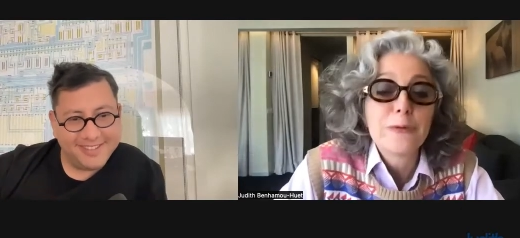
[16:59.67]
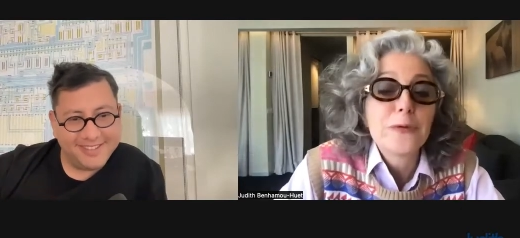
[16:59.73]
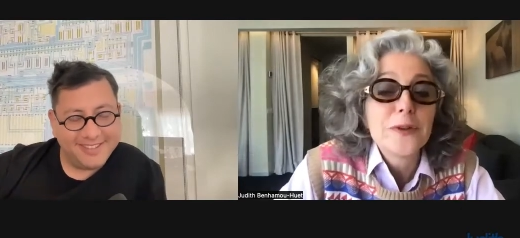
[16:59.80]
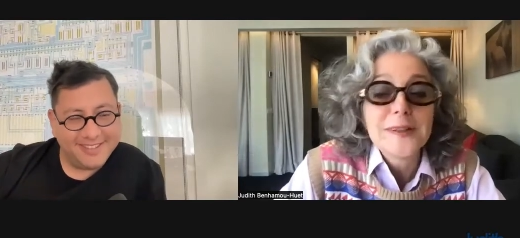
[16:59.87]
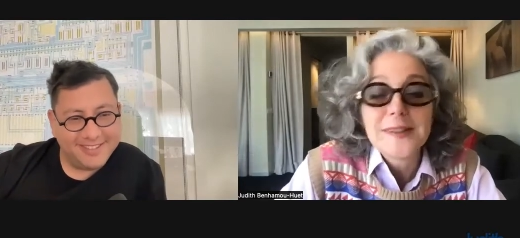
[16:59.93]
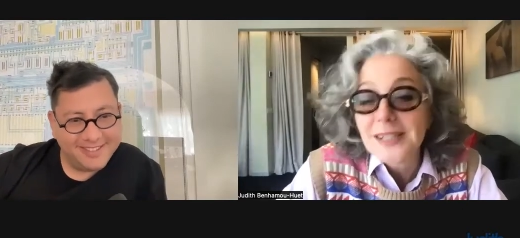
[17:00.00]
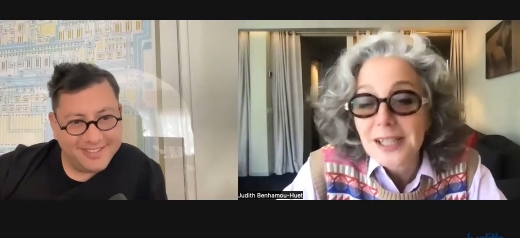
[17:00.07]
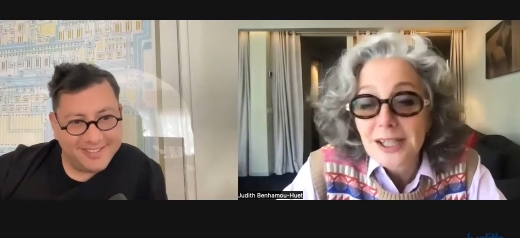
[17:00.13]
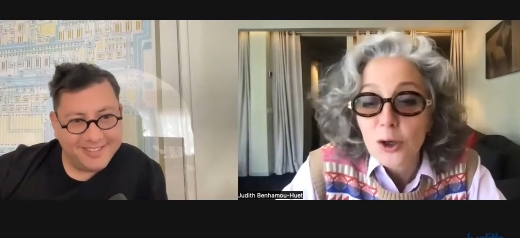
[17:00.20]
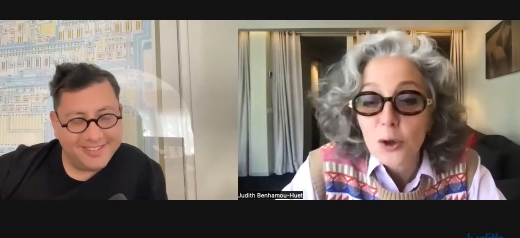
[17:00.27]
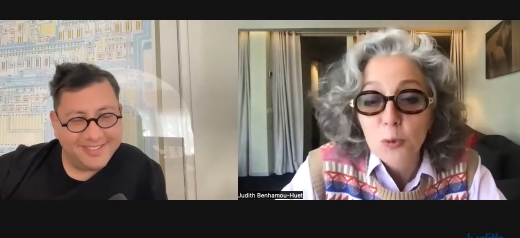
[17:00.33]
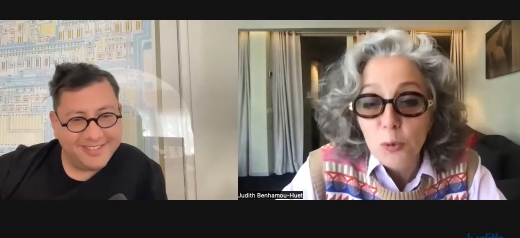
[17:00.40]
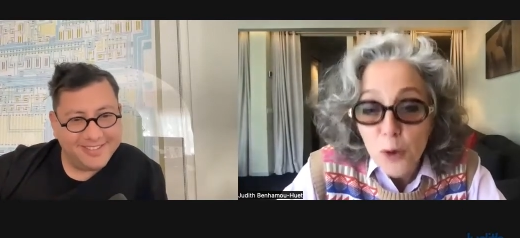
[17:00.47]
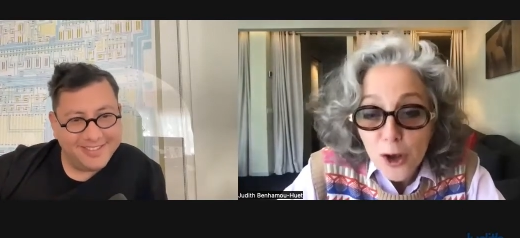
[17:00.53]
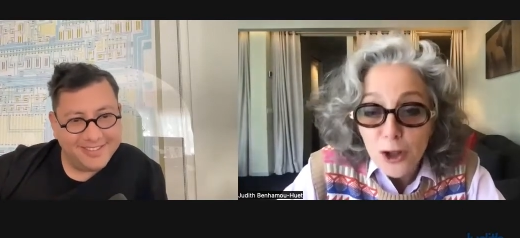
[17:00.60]
Speaker 1: physical
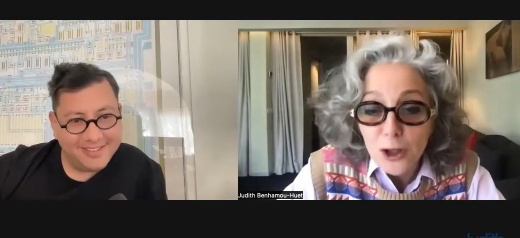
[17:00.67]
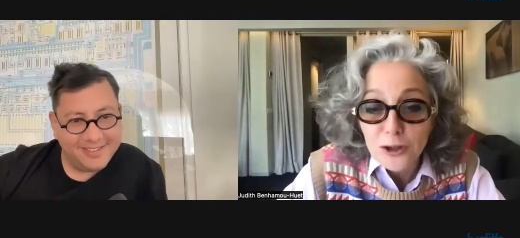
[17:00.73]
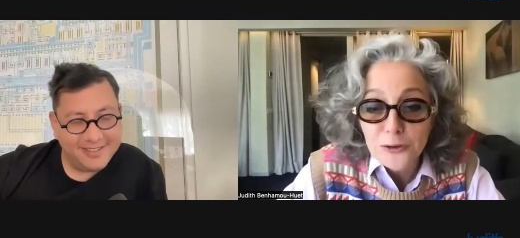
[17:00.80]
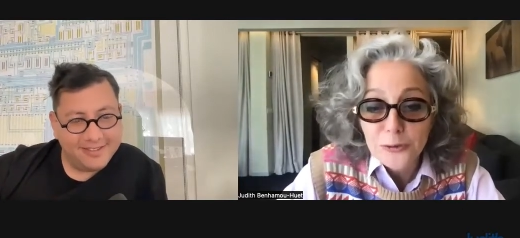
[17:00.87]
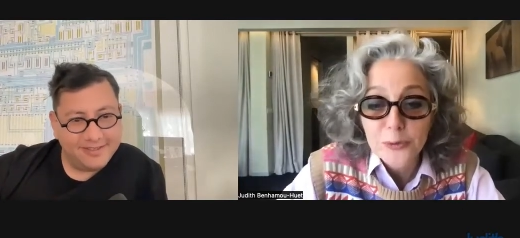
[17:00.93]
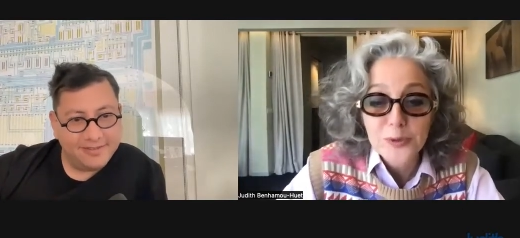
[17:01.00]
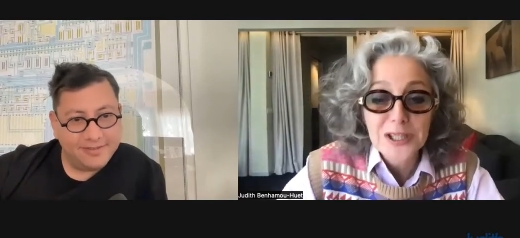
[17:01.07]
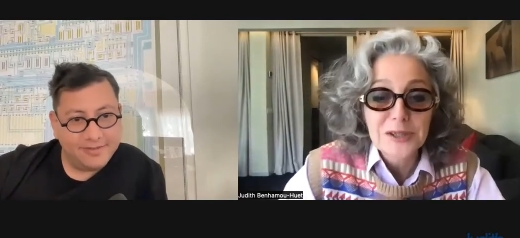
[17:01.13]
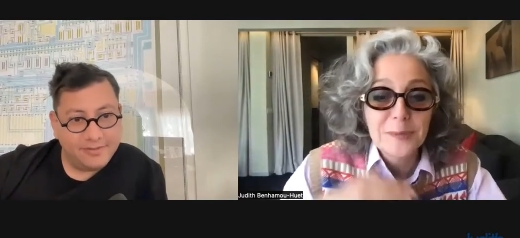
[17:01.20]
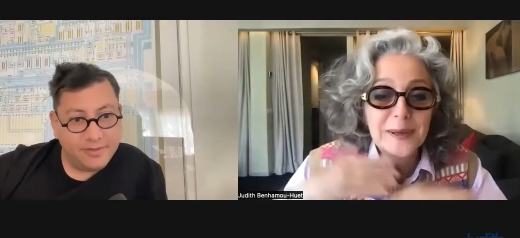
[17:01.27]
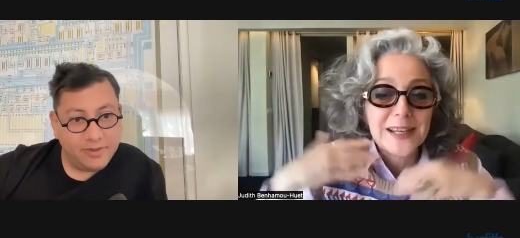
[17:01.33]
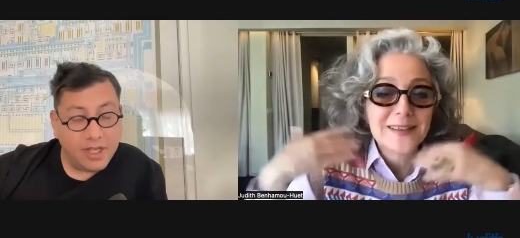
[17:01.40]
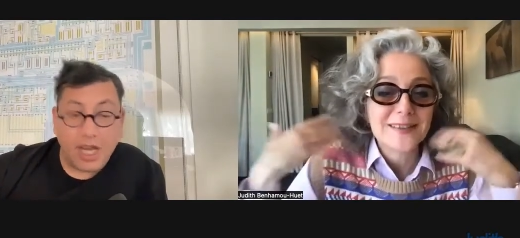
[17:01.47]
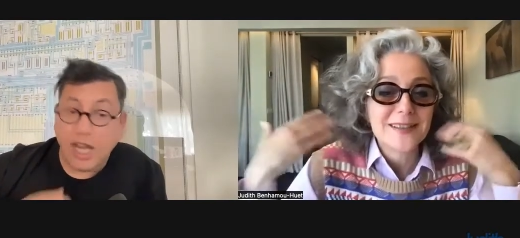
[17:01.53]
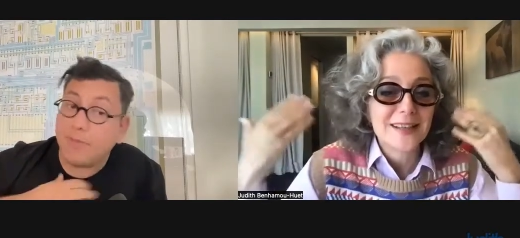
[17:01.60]
world which
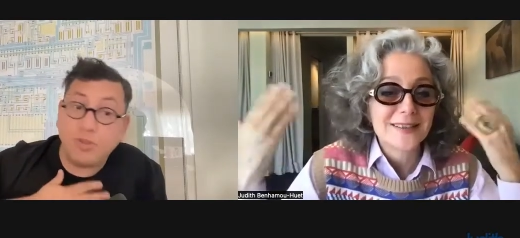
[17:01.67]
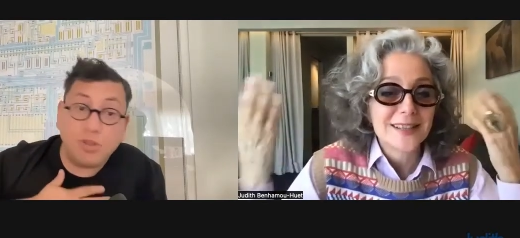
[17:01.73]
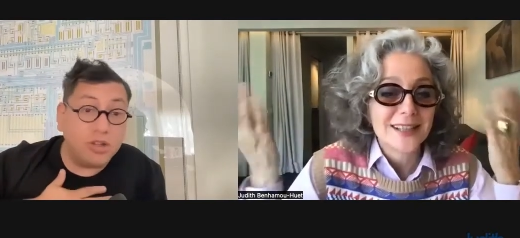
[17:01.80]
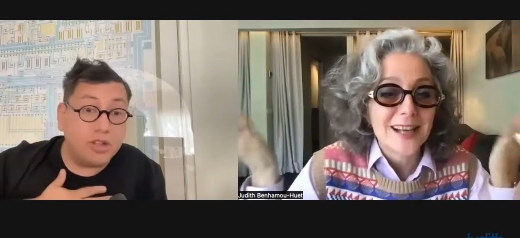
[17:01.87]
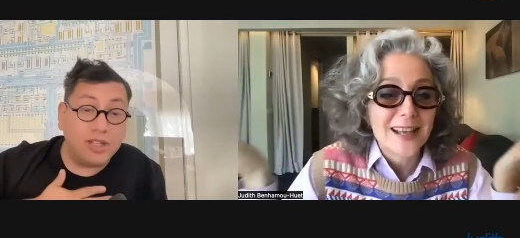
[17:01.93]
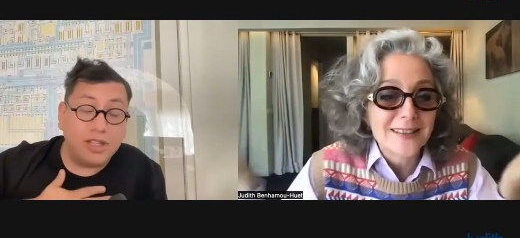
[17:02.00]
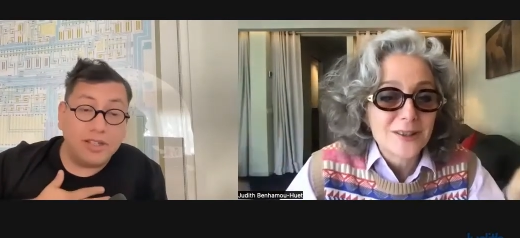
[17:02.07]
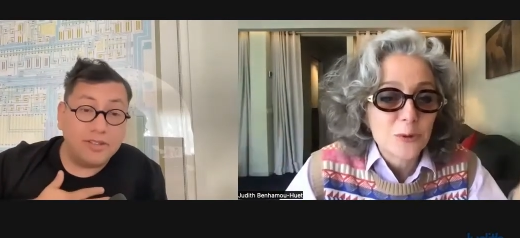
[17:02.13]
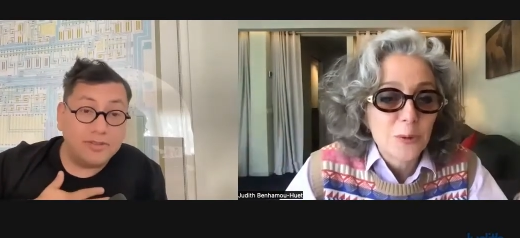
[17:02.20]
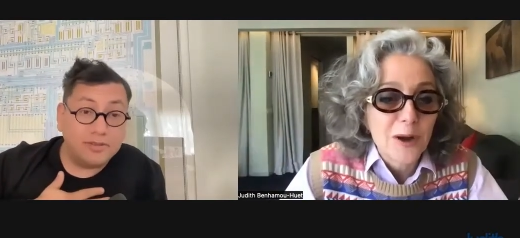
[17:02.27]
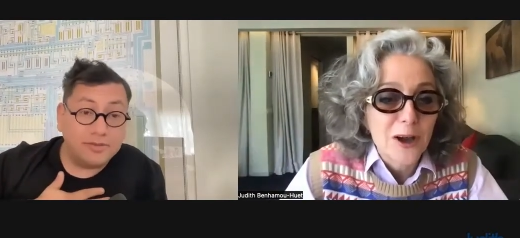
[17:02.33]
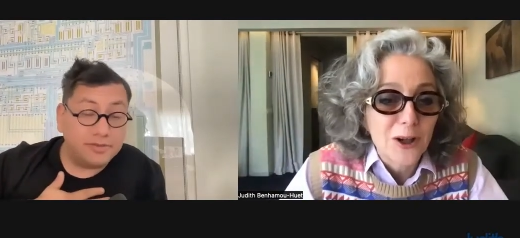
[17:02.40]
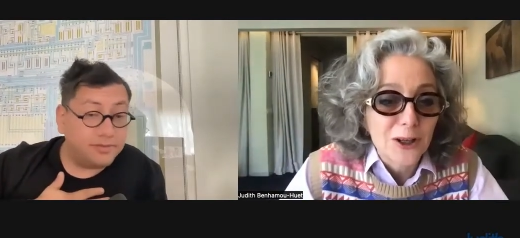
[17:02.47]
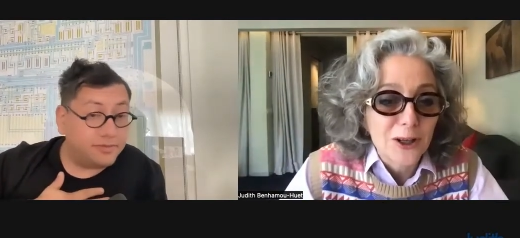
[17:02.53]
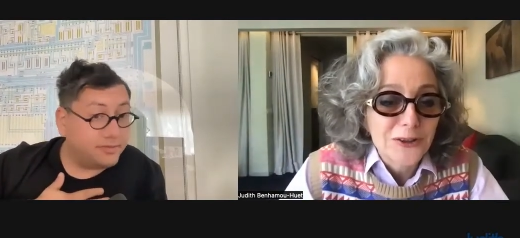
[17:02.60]
means Absolutely. there's another
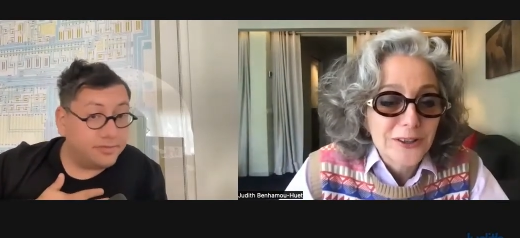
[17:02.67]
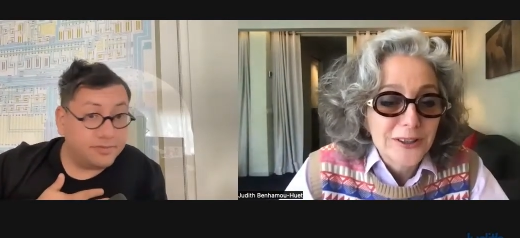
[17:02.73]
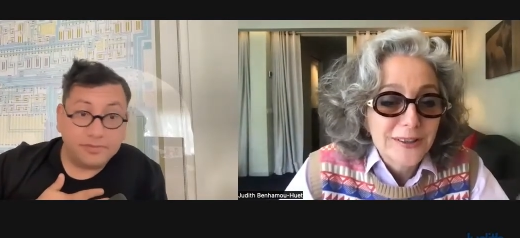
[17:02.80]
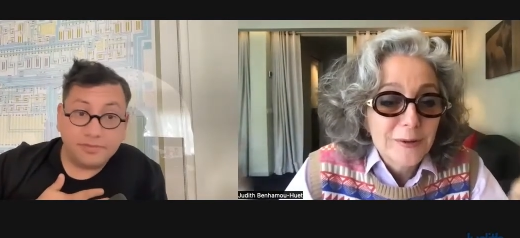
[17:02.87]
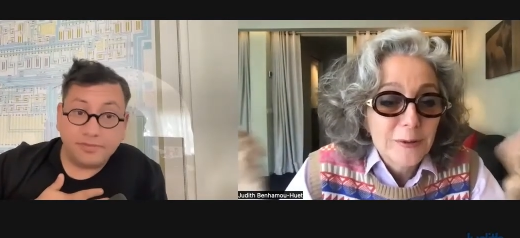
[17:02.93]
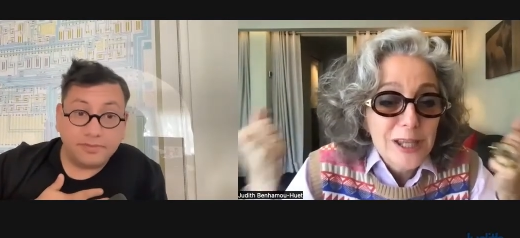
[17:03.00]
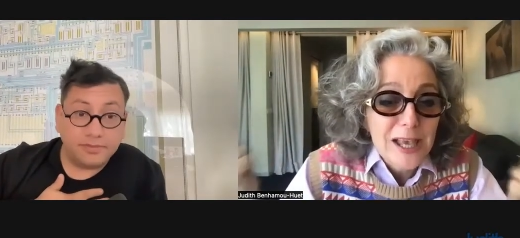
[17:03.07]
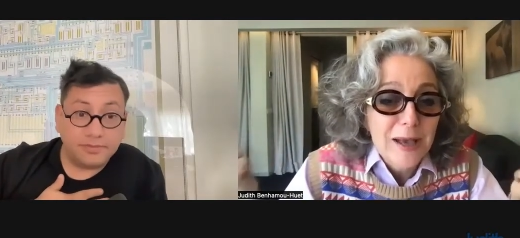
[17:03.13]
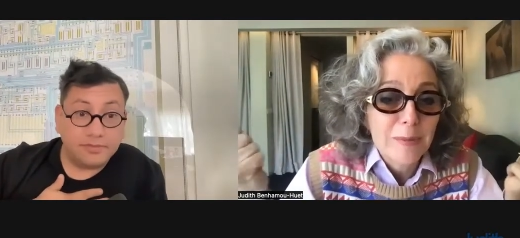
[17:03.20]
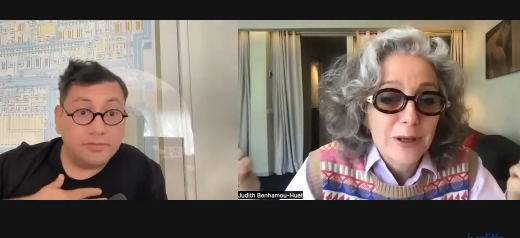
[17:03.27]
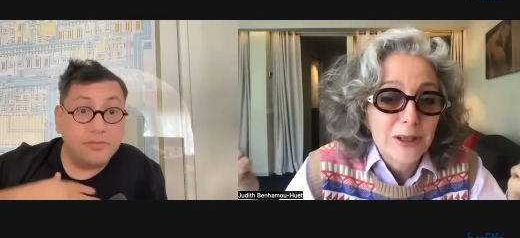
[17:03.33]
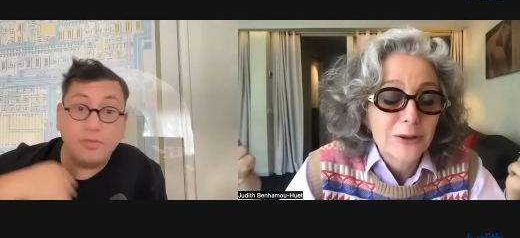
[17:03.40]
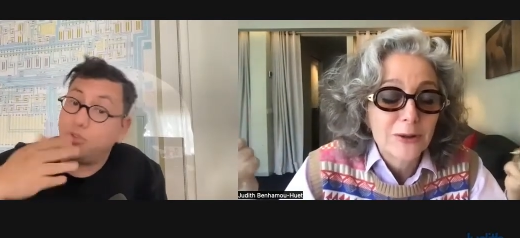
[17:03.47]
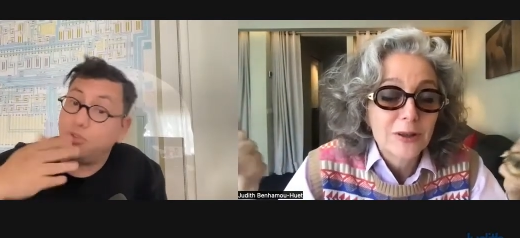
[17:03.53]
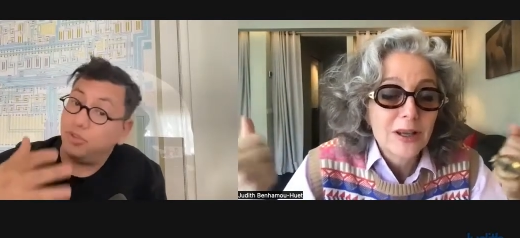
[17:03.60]
world yeah but
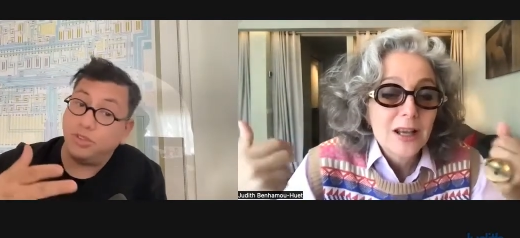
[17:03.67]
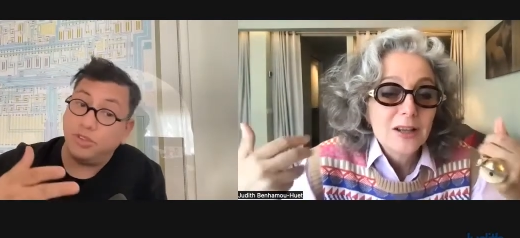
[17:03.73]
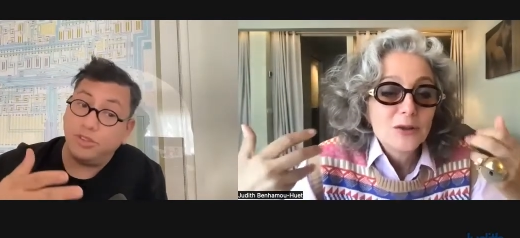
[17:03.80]
Absolutely.